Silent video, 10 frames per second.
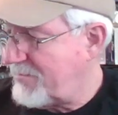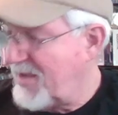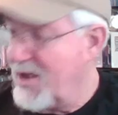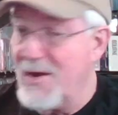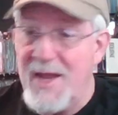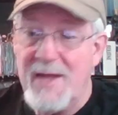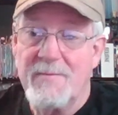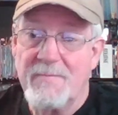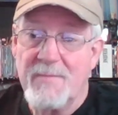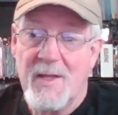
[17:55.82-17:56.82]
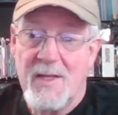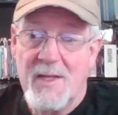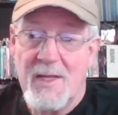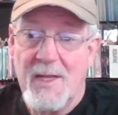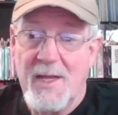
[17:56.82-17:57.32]
All right.
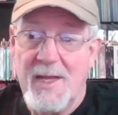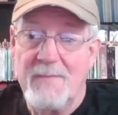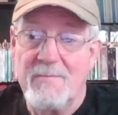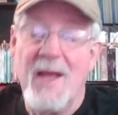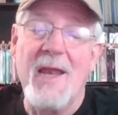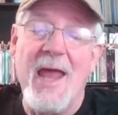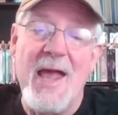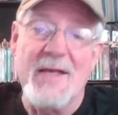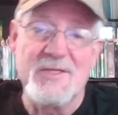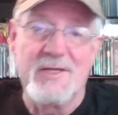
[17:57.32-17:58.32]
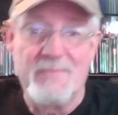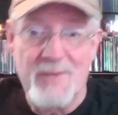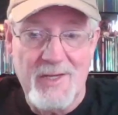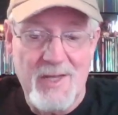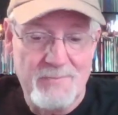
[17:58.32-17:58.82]
And my last
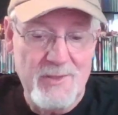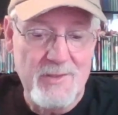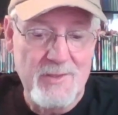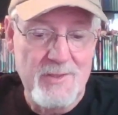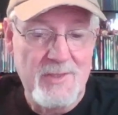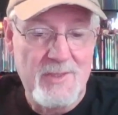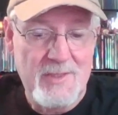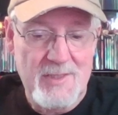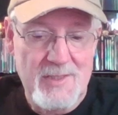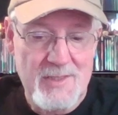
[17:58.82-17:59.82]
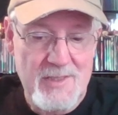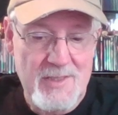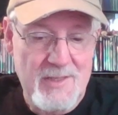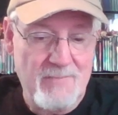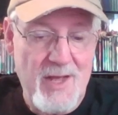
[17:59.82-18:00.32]
pickup.
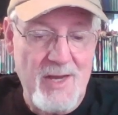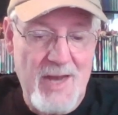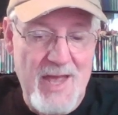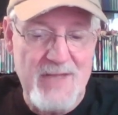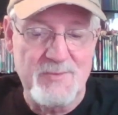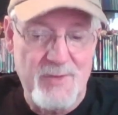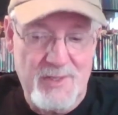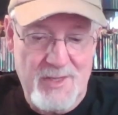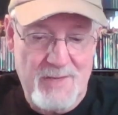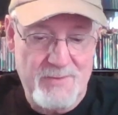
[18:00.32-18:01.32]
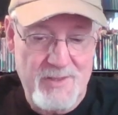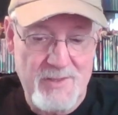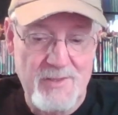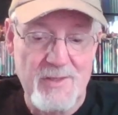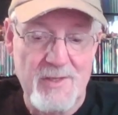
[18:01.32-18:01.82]
My last pickup.
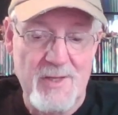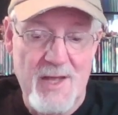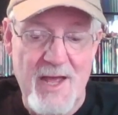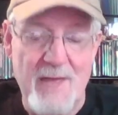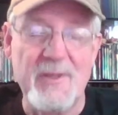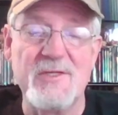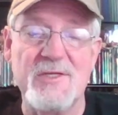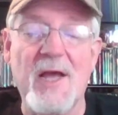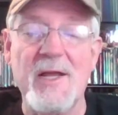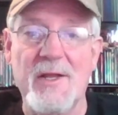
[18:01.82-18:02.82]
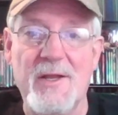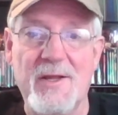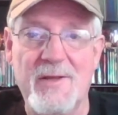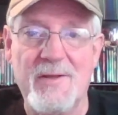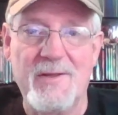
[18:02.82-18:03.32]
I'm excited.
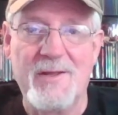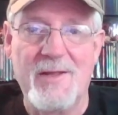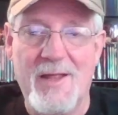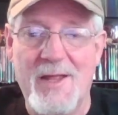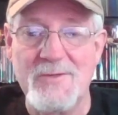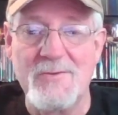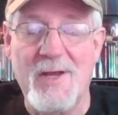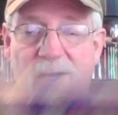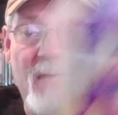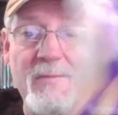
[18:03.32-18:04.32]
That's right, I'm